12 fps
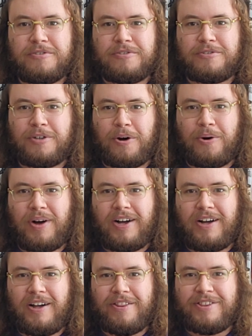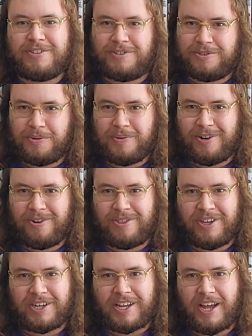This is a weird
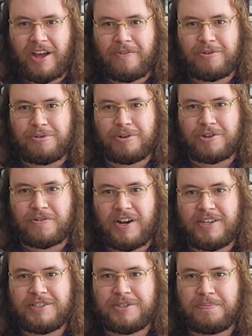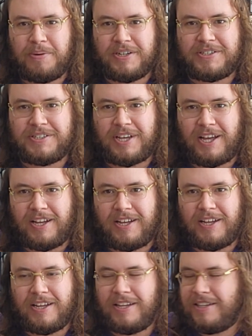thing to have to address, but
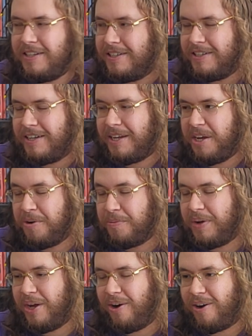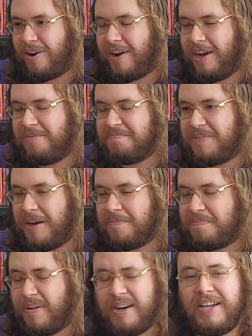here we are.
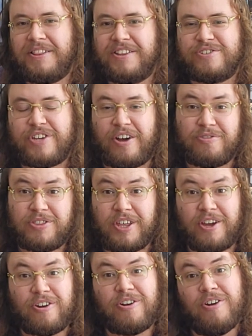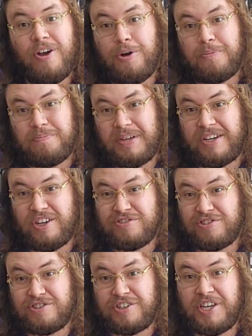I'm putting this out there
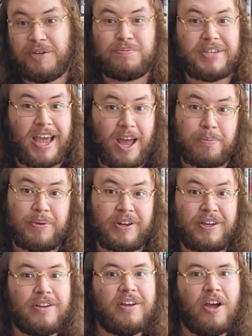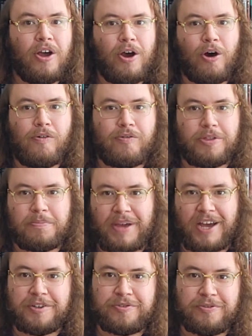because it keeps happening. Over the
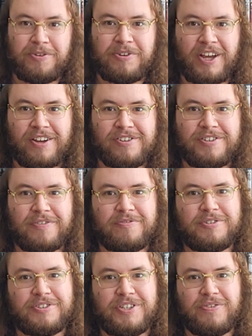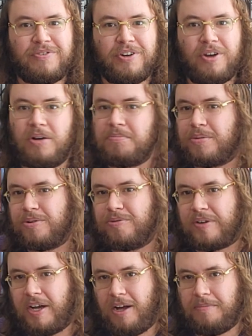past few days, I've received a number
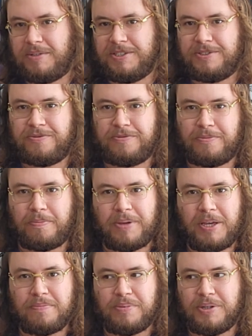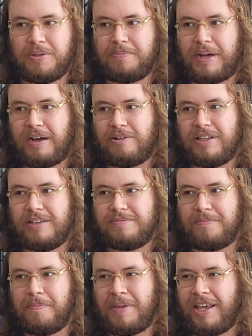of comments from people
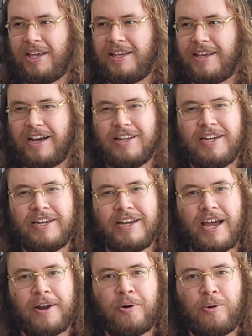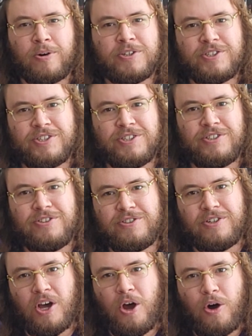about me yelling at
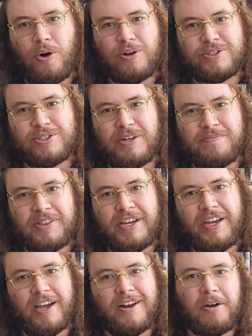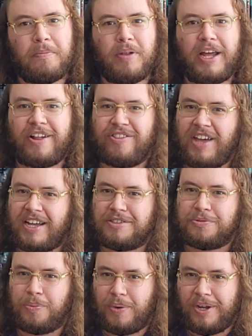horses or something, and I'm like,
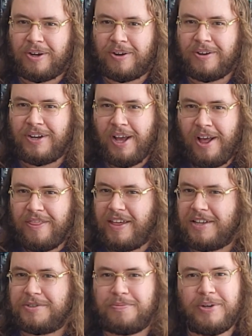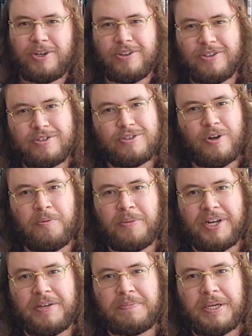that's weird. That's weird that so
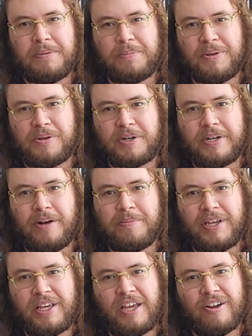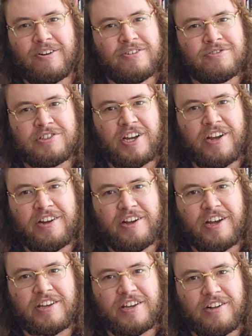many people are coming here and
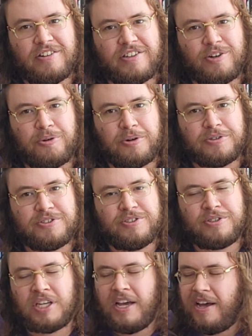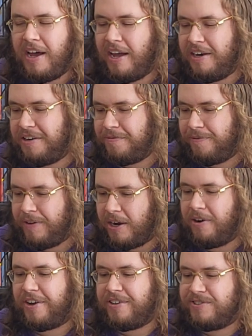saying I yelled at horses. And in
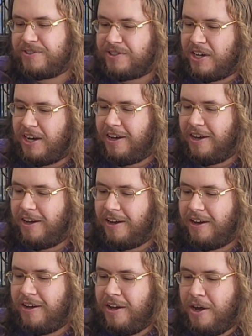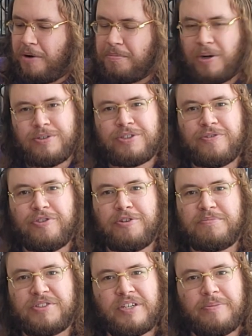fairness, most of
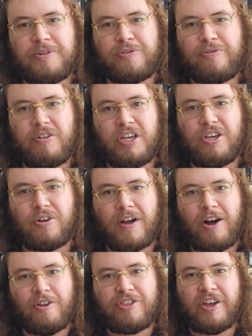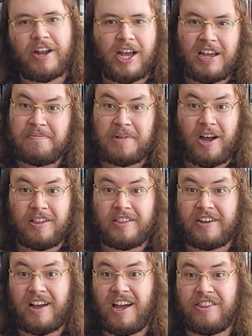them seem to figure out that I am not
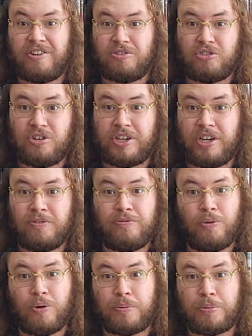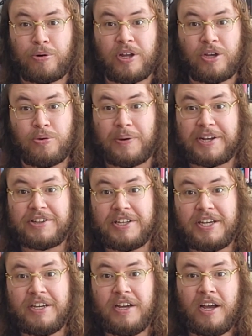the guy they're looking for pretty
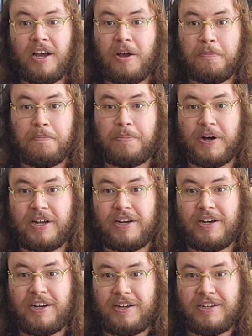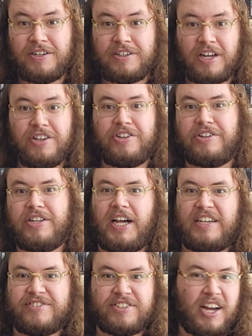quickly. But
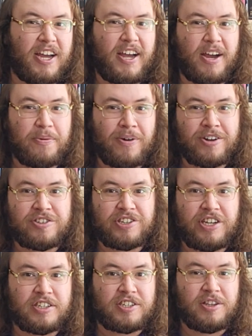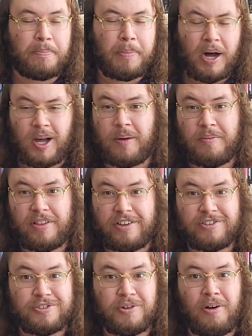nonetheless, I wanted to get to the bottom of
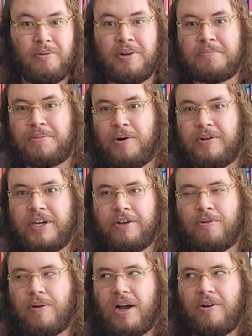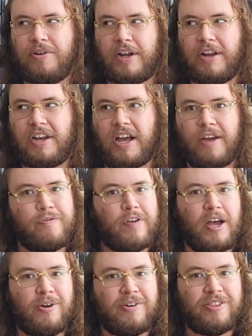this, so I went poking around and I
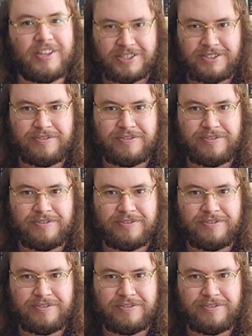found this